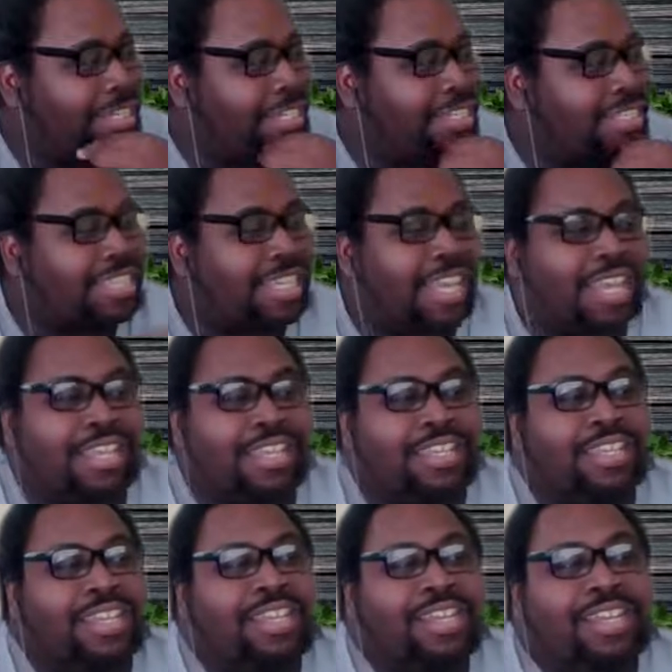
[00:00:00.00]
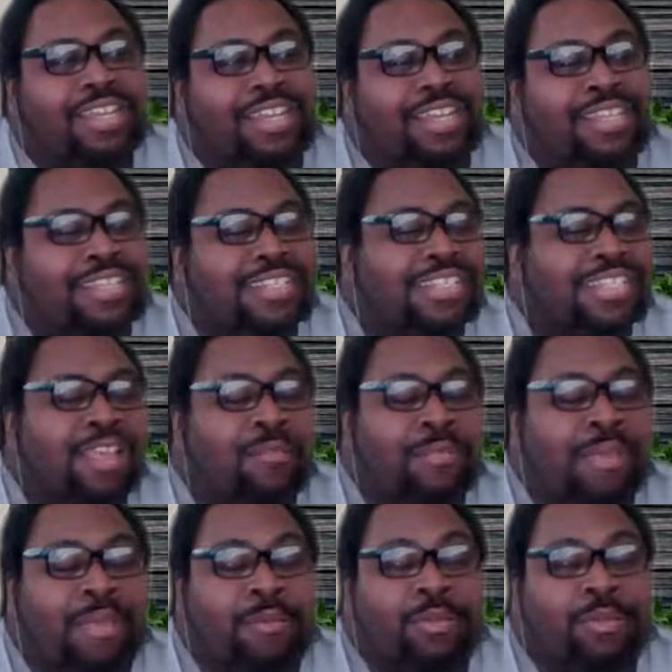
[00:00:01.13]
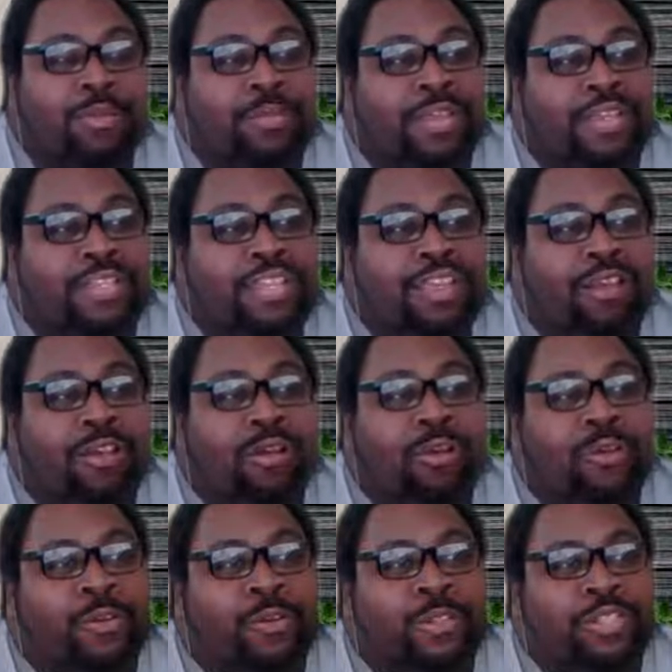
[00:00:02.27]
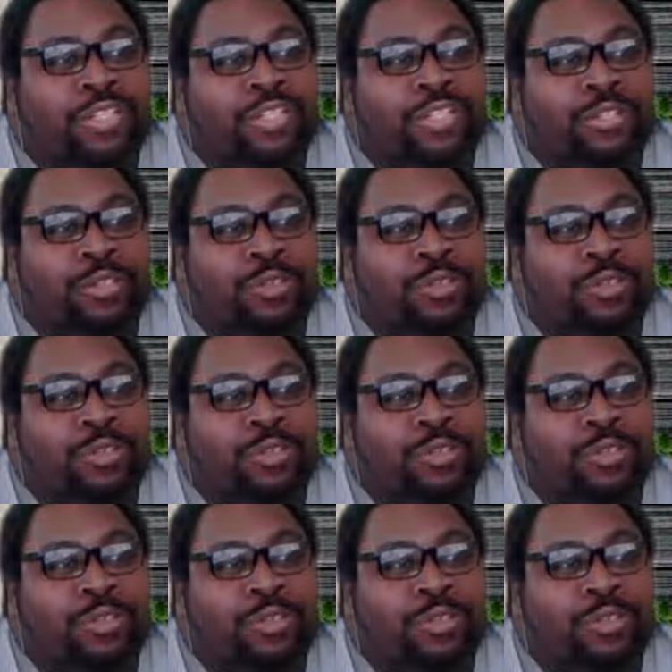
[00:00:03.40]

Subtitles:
didn't sign. They didn't sign back with nobody, or they